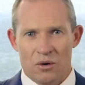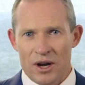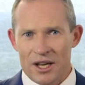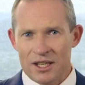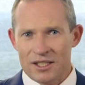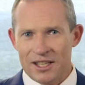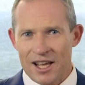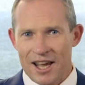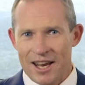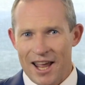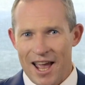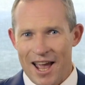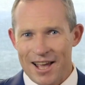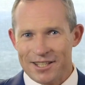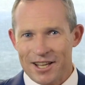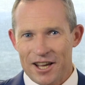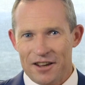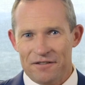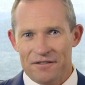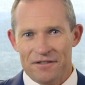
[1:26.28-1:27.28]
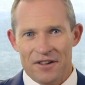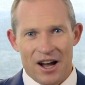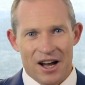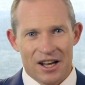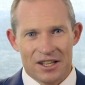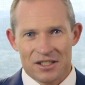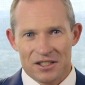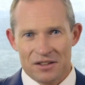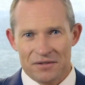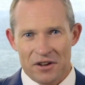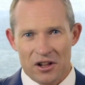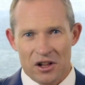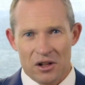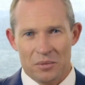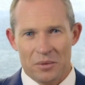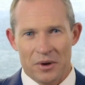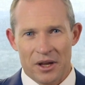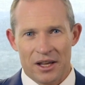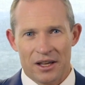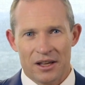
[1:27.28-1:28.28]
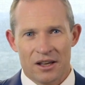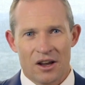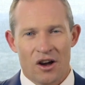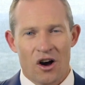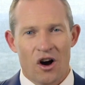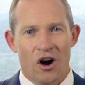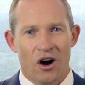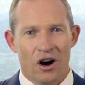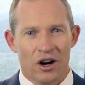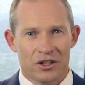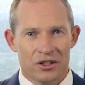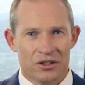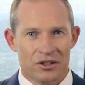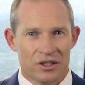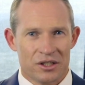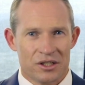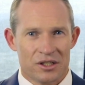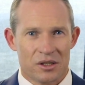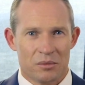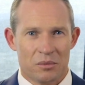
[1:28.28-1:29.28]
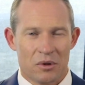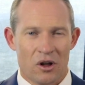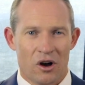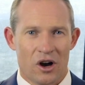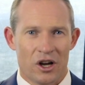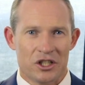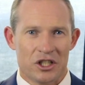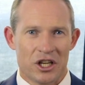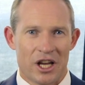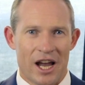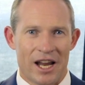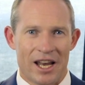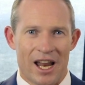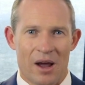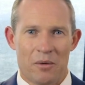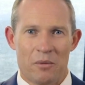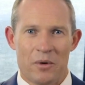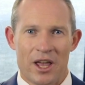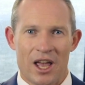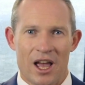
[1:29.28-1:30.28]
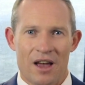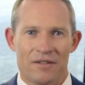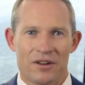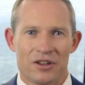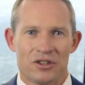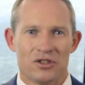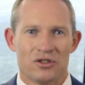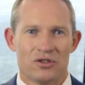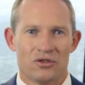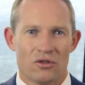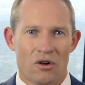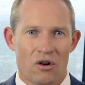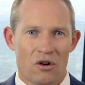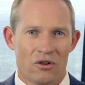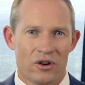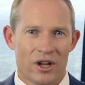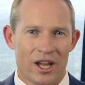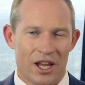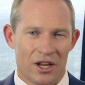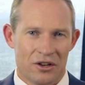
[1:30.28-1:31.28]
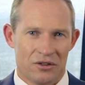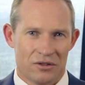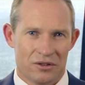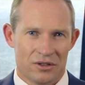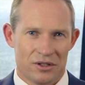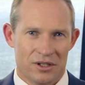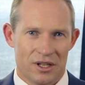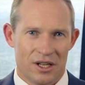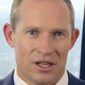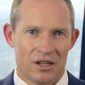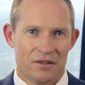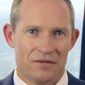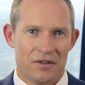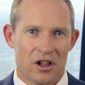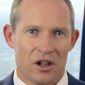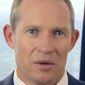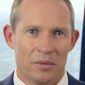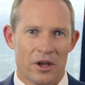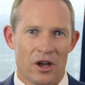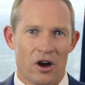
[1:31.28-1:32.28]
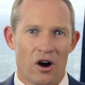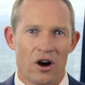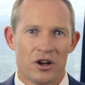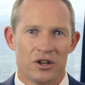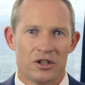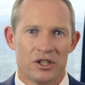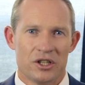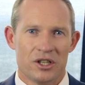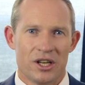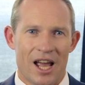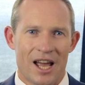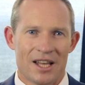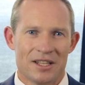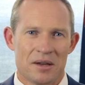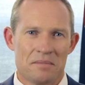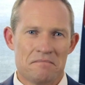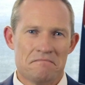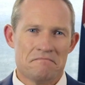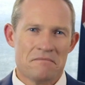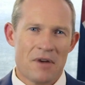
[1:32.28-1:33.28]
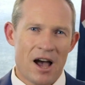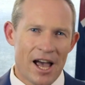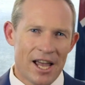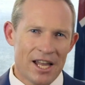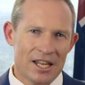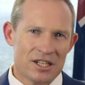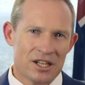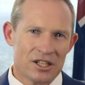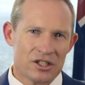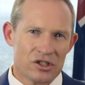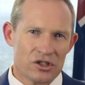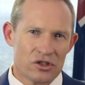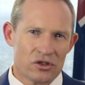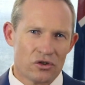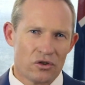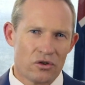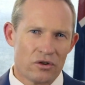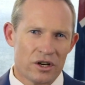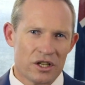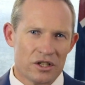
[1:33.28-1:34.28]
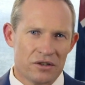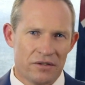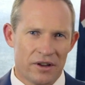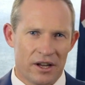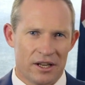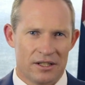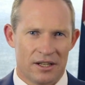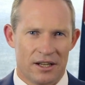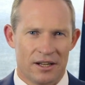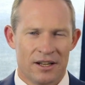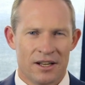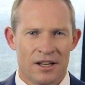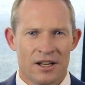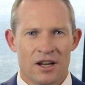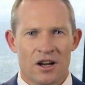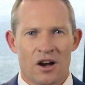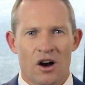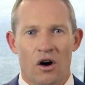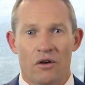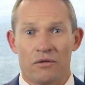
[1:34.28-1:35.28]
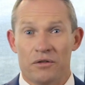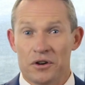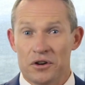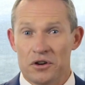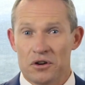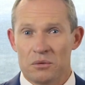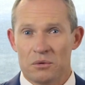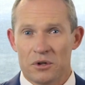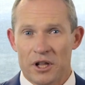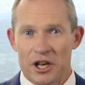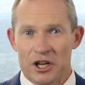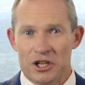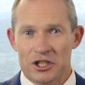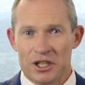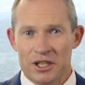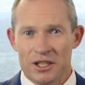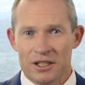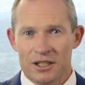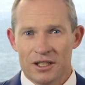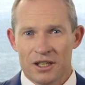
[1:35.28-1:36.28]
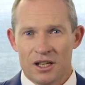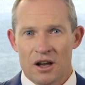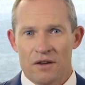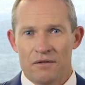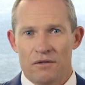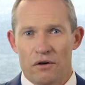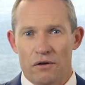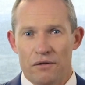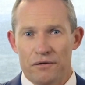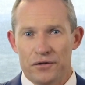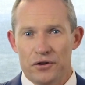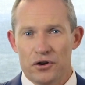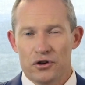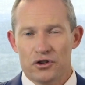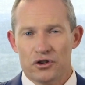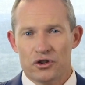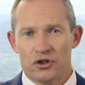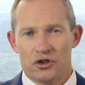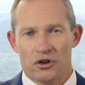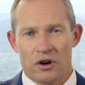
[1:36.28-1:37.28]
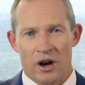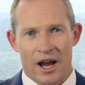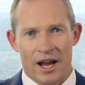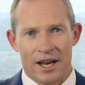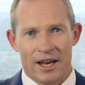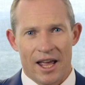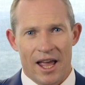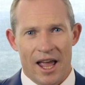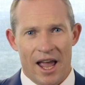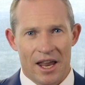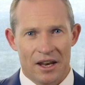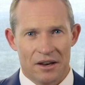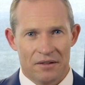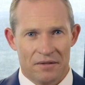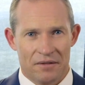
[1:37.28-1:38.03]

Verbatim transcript: Queensland has a fast-developing hydrogen supply chain, and we have a strong interest in developing hydrogen as a major storage vector of renewable energy for future trade and